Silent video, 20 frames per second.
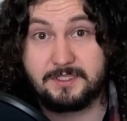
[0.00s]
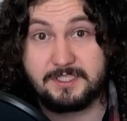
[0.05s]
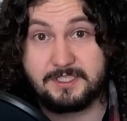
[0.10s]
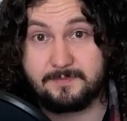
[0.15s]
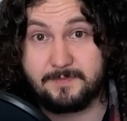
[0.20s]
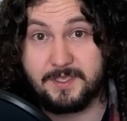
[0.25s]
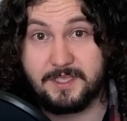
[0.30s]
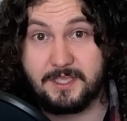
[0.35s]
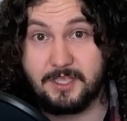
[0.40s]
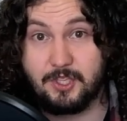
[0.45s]

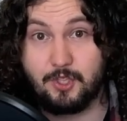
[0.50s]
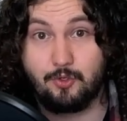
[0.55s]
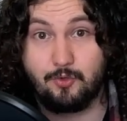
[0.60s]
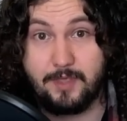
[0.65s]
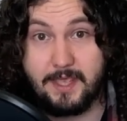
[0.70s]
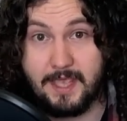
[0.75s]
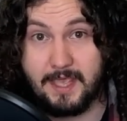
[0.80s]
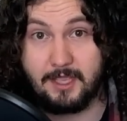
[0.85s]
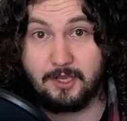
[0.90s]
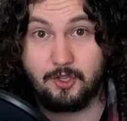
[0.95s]
speaking, you
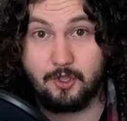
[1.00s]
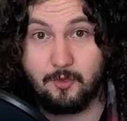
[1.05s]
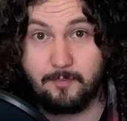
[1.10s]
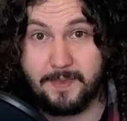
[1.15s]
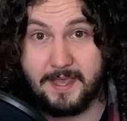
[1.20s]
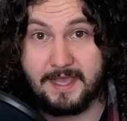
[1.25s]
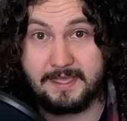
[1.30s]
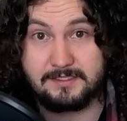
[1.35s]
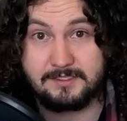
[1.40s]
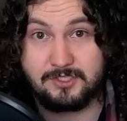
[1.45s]
can't go
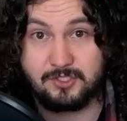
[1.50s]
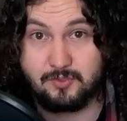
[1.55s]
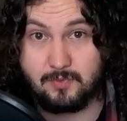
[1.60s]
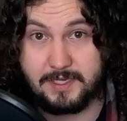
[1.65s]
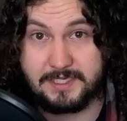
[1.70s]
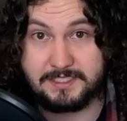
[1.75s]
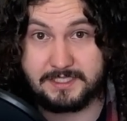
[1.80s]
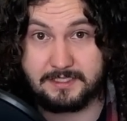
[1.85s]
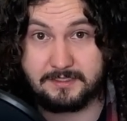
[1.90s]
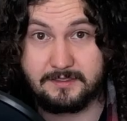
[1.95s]
past
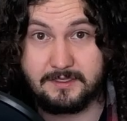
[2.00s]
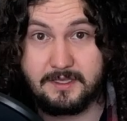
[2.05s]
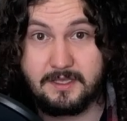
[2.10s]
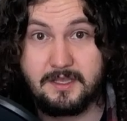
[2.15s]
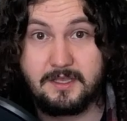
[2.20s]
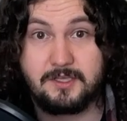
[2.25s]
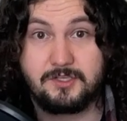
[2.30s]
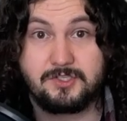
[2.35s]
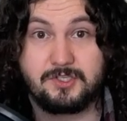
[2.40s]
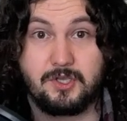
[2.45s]
20.
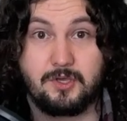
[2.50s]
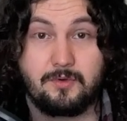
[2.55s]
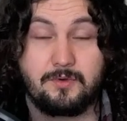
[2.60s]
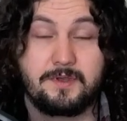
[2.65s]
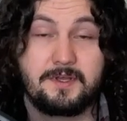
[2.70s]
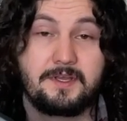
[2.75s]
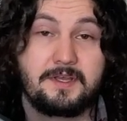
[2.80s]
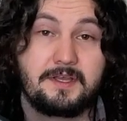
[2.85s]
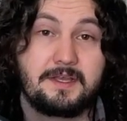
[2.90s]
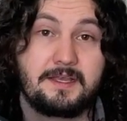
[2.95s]
So
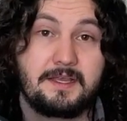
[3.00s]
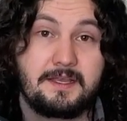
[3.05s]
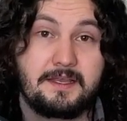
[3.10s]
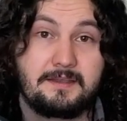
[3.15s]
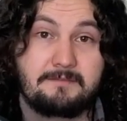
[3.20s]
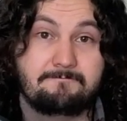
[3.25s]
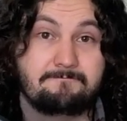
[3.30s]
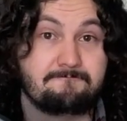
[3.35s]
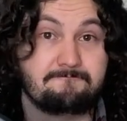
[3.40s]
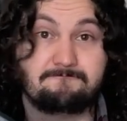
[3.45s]

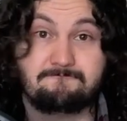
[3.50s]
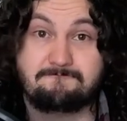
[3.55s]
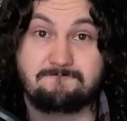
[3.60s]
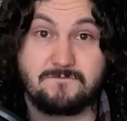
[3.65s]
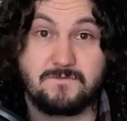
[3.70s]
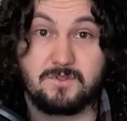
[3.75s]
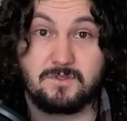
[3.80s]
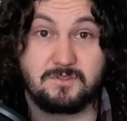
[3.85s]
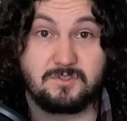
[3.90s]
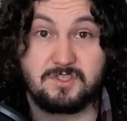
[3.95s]

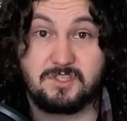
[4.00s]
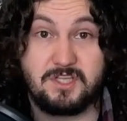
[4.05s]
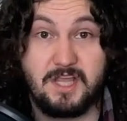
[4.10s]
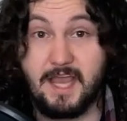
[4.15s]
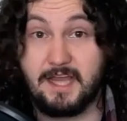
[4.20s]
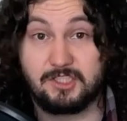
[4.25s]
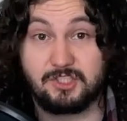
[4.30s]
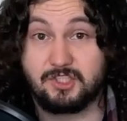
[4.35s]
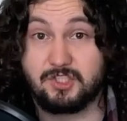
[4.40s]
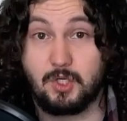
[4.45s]

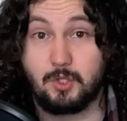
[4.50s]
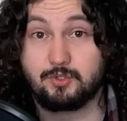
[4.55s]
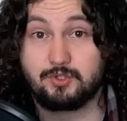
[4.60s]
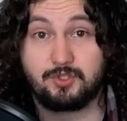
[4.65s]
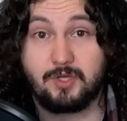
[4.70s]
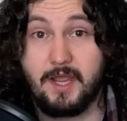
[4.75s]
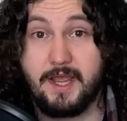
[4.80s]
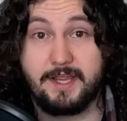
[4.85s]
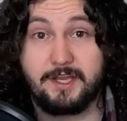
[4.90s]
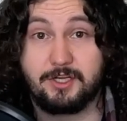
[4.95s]
yeah, just don't
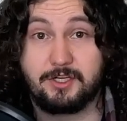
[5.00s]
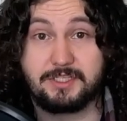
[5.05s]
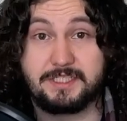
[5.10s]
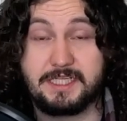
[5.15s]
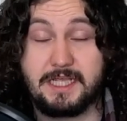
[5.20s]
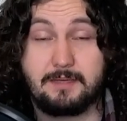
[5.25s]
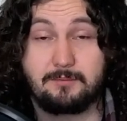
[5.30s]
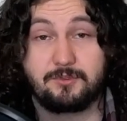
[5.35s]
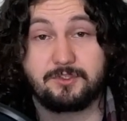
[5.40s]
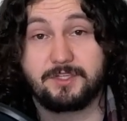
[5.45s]
try it. Your
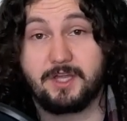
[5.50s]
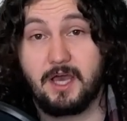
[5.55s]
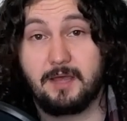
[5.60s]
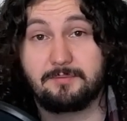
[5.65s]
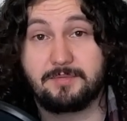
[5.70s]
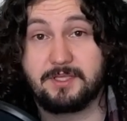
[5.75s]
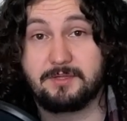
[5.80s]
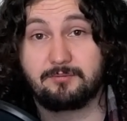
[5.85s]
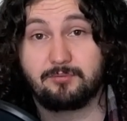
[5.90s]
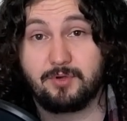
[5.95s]
DM will
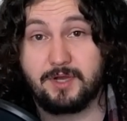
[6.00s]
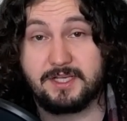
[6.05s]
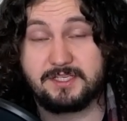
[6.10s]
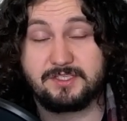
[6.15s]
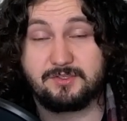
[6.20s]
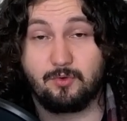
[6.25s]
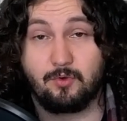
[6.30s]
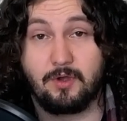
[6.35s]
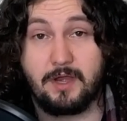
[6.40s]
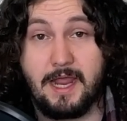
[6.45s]
not be
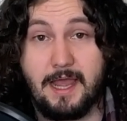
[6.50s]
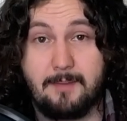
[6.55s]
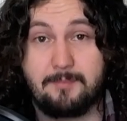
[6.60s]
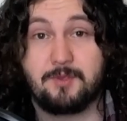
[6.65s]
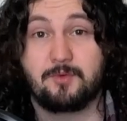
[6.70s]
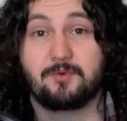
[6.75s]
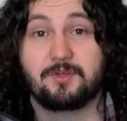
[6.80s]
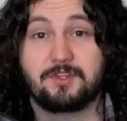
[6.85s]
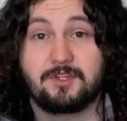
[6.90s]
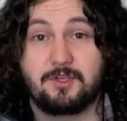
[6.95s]
impressed or
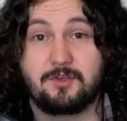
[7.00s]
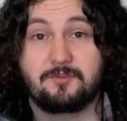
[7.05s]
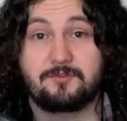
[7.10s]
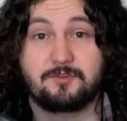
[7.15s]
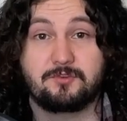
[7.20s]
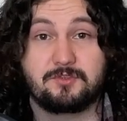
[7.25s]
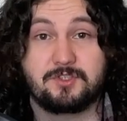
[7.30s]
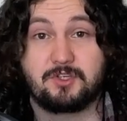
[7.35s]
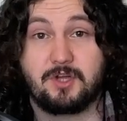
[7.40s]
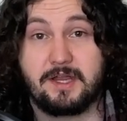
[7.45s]
happy with you if
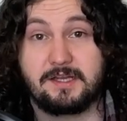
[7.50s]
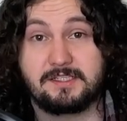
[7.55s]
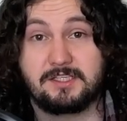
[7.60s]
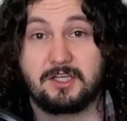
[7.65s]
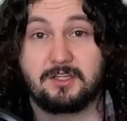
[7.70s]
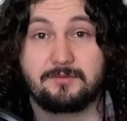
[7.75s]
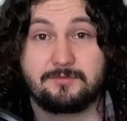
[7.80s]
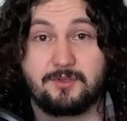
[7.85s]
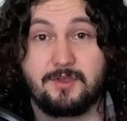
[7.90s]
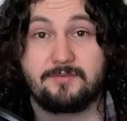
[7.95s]
you try and
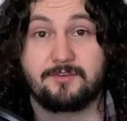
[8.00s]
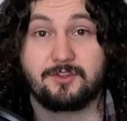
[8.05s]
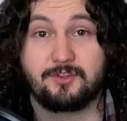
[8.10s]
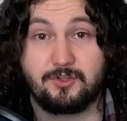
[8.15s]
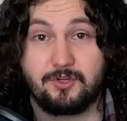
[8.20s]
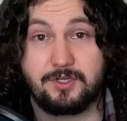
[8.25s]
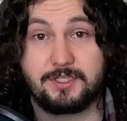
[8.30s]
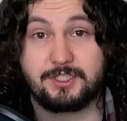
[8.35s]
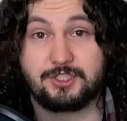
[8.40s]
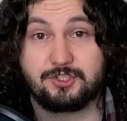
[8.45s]
tell them you have a
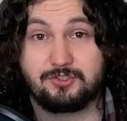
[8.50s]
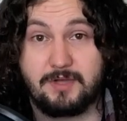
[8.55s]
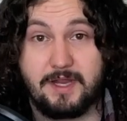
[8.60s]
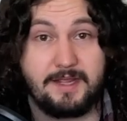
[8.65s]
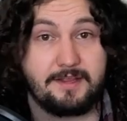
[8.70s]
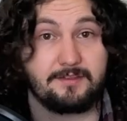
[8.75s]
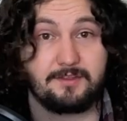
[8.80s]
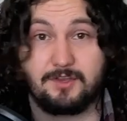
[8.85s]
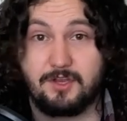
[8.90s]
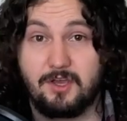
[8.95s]
30
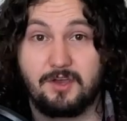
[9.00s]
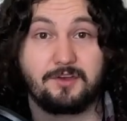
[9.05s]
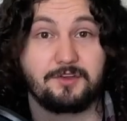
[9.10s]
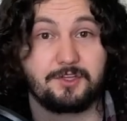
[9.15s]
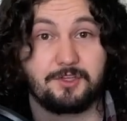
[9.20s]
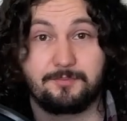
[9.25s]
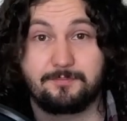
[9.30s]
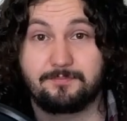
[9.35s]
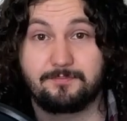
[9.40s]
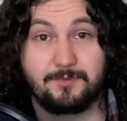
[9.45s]
strength. No,
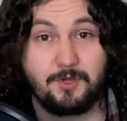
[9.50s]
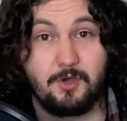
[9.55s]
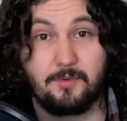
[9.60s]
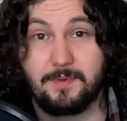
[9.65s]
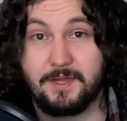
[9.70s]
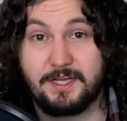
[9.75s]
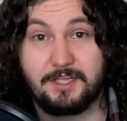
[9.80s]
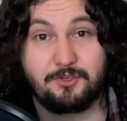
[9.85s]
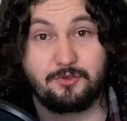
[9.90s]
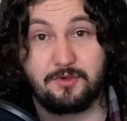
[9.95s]

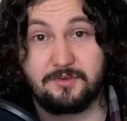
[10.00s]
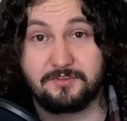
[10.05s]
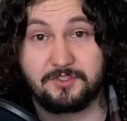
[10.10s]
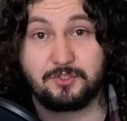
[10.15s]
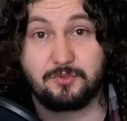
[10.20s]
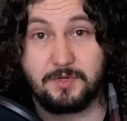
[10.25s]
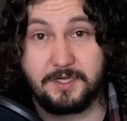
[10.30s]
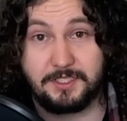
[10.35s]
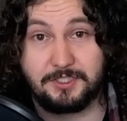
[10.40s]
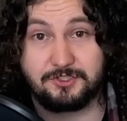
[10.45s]
nobody, you have a
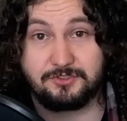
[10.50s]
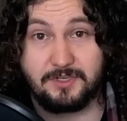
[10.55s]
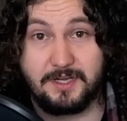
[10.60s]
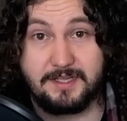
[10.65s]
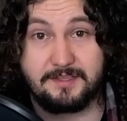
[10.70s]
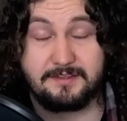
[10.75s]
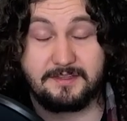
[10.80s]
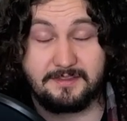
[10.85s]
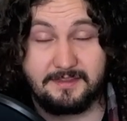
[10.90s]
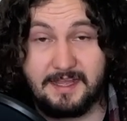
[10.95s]
20
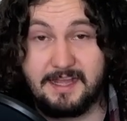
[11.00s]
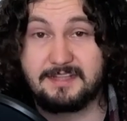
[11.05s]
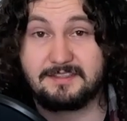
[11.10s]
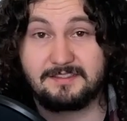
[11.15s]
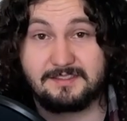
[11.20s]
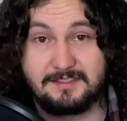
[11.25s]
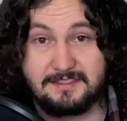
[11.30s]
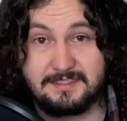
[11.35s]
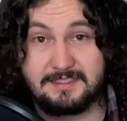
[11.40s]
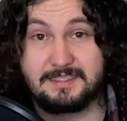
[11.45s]
strength, and
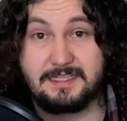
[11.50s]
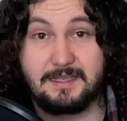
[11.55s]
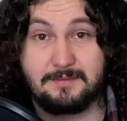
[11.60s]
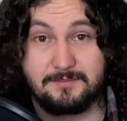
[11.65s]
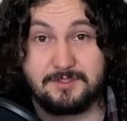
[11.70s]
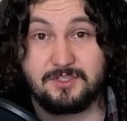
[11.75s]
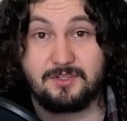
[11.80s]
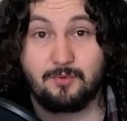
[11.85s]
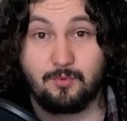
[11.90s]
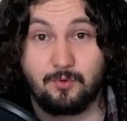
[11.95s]
that's
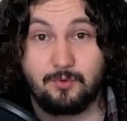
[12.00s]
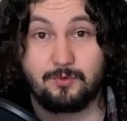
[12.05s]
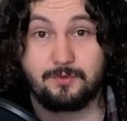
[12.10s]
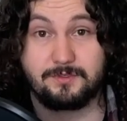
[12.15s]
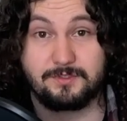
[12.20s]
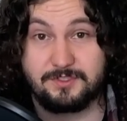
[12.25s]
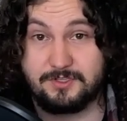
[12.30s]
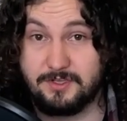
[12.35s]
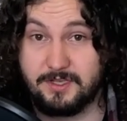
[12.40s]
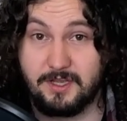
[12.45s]
them's the
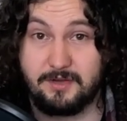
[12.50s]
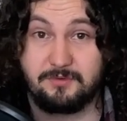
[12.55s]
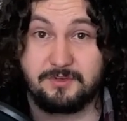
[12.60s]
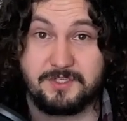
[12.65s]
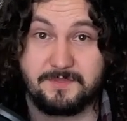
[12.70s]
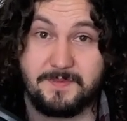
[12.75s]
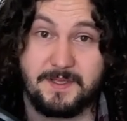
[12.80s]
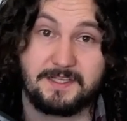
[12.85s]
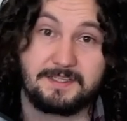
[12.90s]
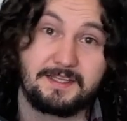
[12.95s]
rules. You got to
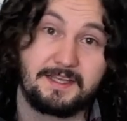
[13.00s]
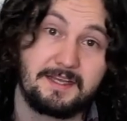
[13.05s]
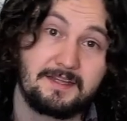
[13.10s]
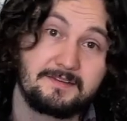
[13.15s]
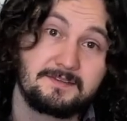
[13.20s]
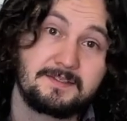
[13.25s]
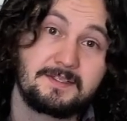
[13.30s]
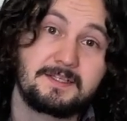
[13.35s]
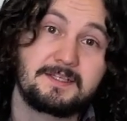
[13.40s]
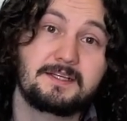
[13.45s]
respect
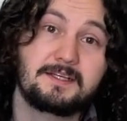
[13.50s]
that.